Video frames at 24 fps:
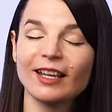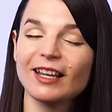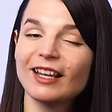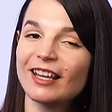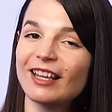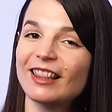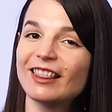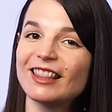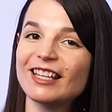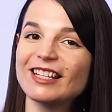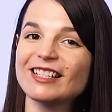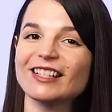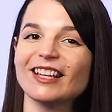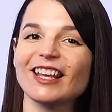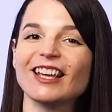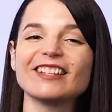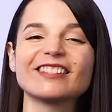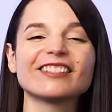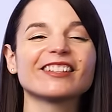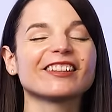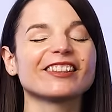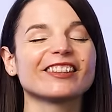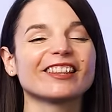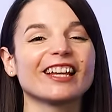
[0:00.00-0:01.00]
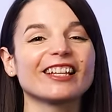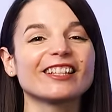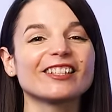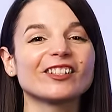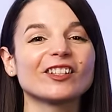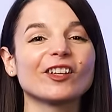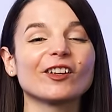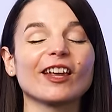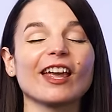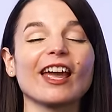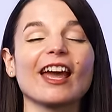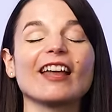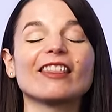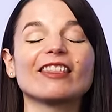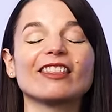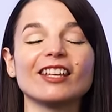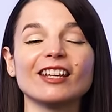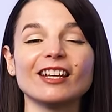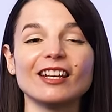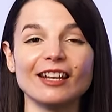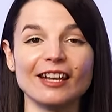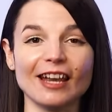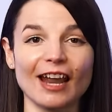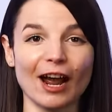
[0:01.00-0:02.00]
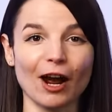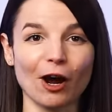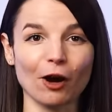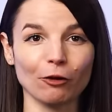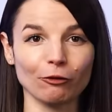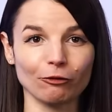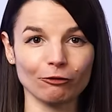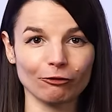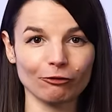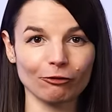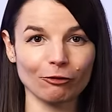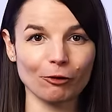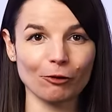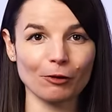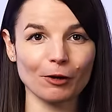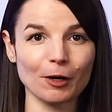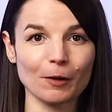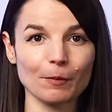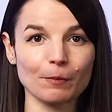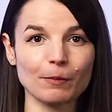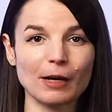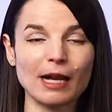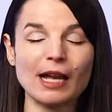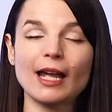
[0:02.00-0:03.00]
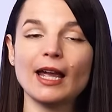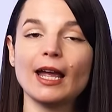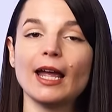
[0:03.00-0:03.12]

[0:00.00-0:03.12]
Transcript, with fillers: In this case, let's look at the noun form.